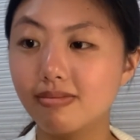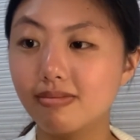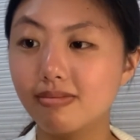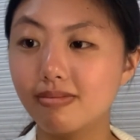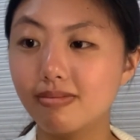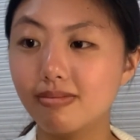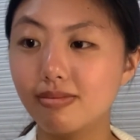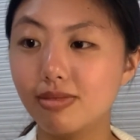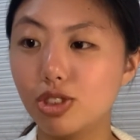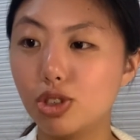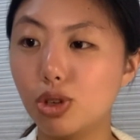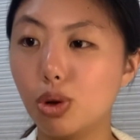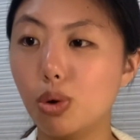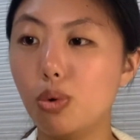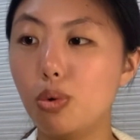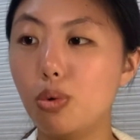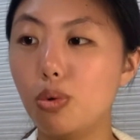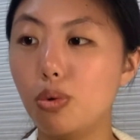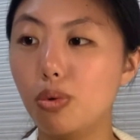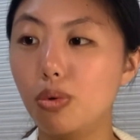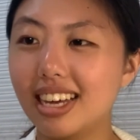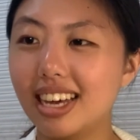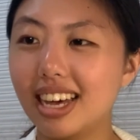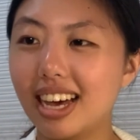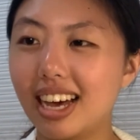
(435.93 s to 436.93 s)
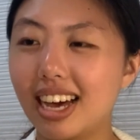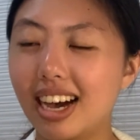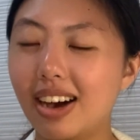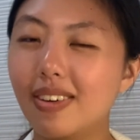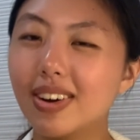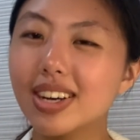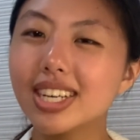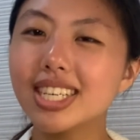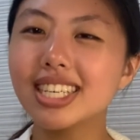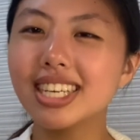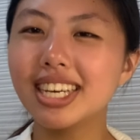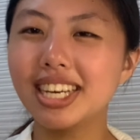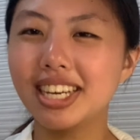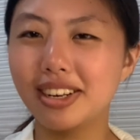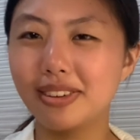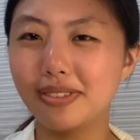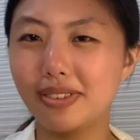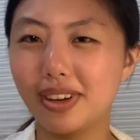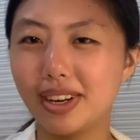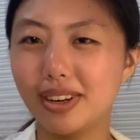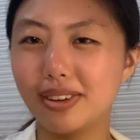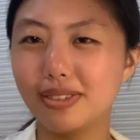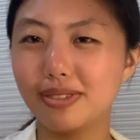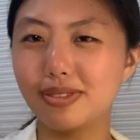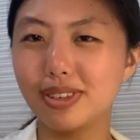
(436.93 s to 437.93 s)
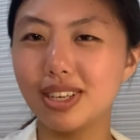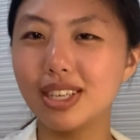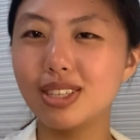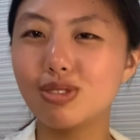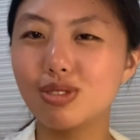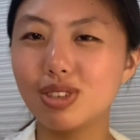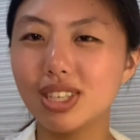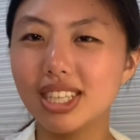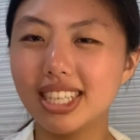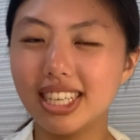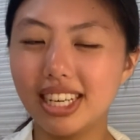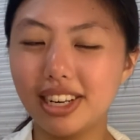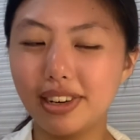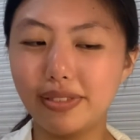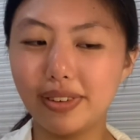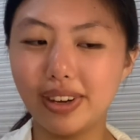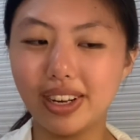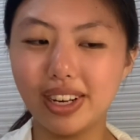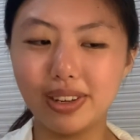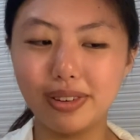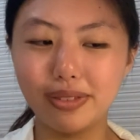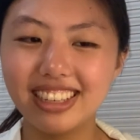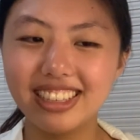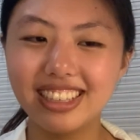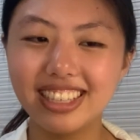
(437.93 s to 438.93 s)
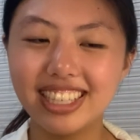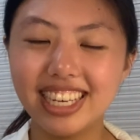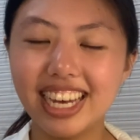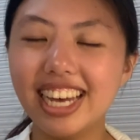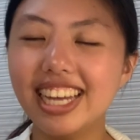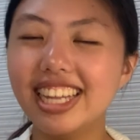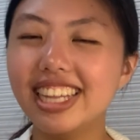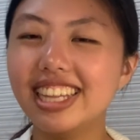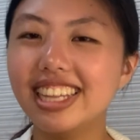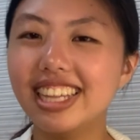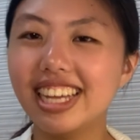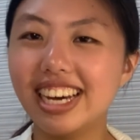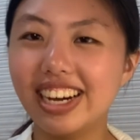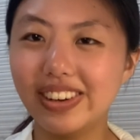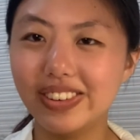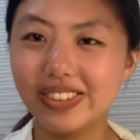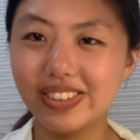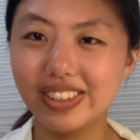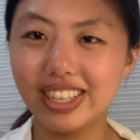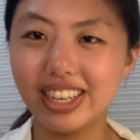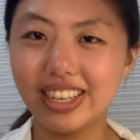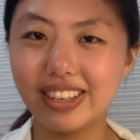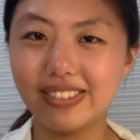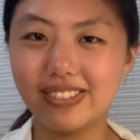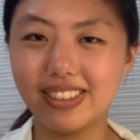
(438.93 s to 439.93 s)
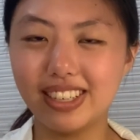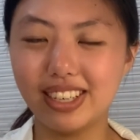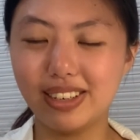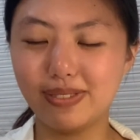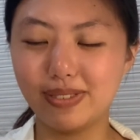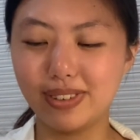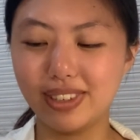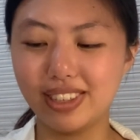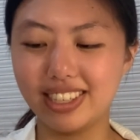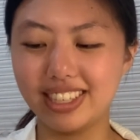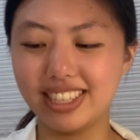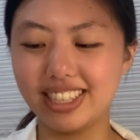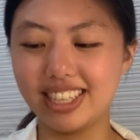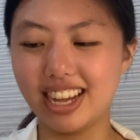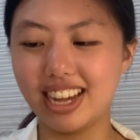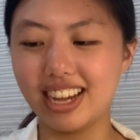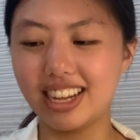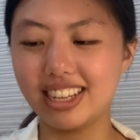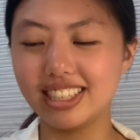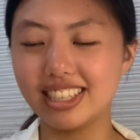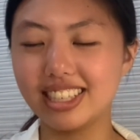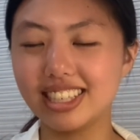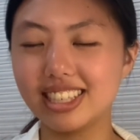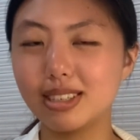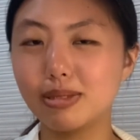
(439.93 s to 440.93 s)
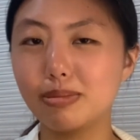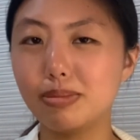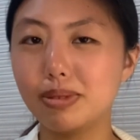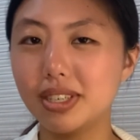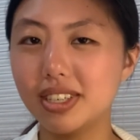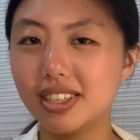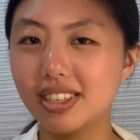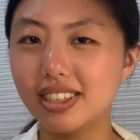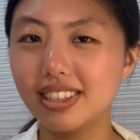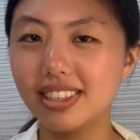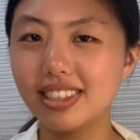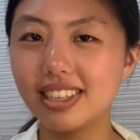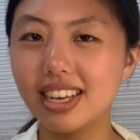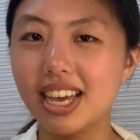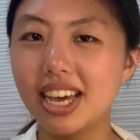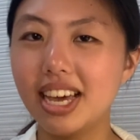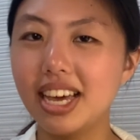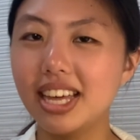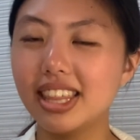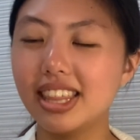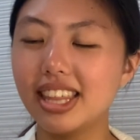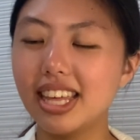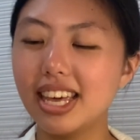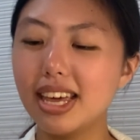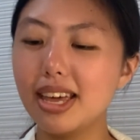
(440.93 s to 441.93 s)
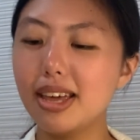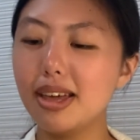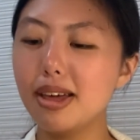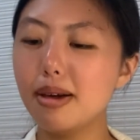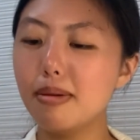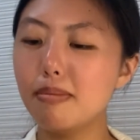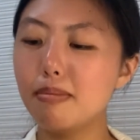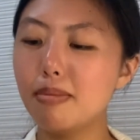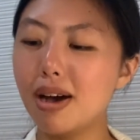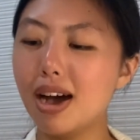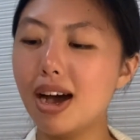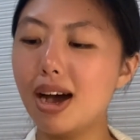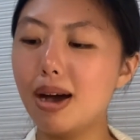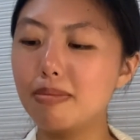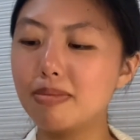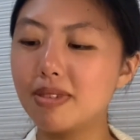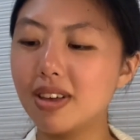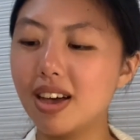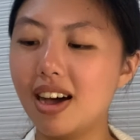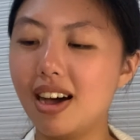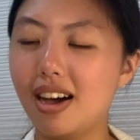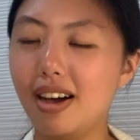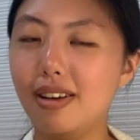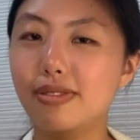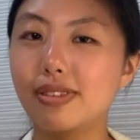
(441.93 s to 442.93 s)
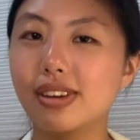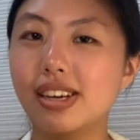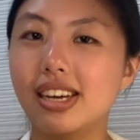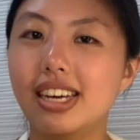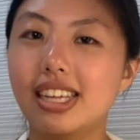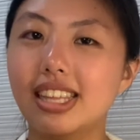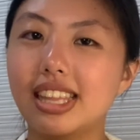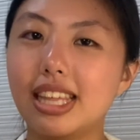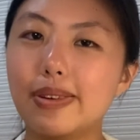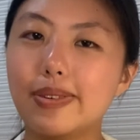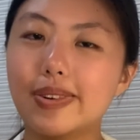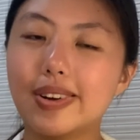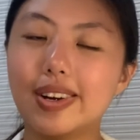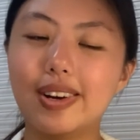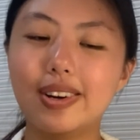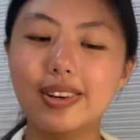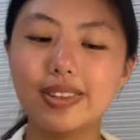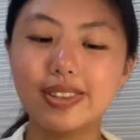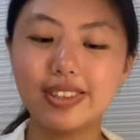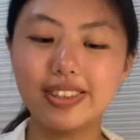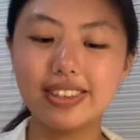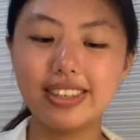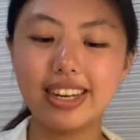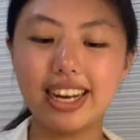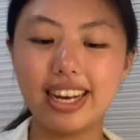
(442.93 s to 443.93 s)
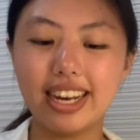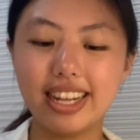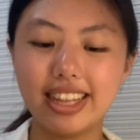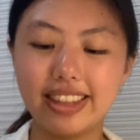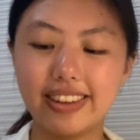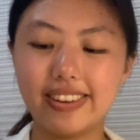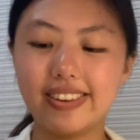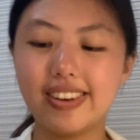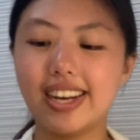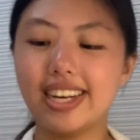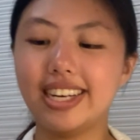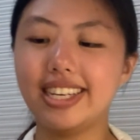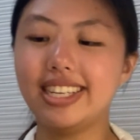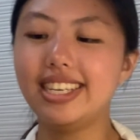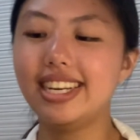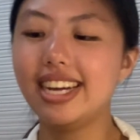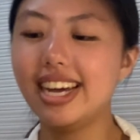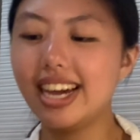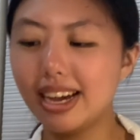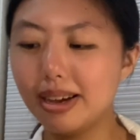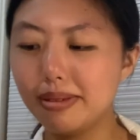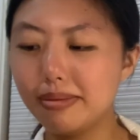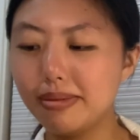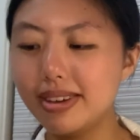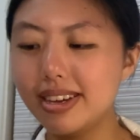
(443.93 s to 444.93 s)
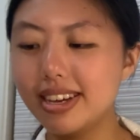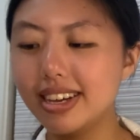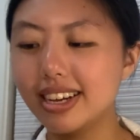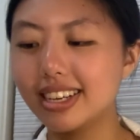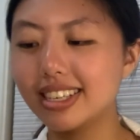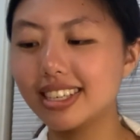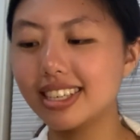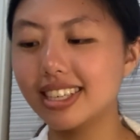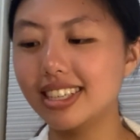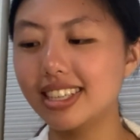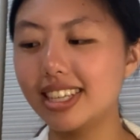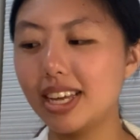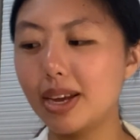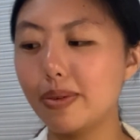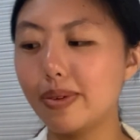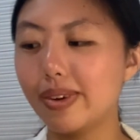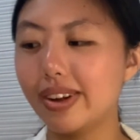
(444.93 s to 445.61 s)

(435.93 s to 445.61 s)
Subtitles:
so, I want to say innovative. It's really innovative. 10,000 out of 10 for this dance because they popped off. They were alternating their dynamics and they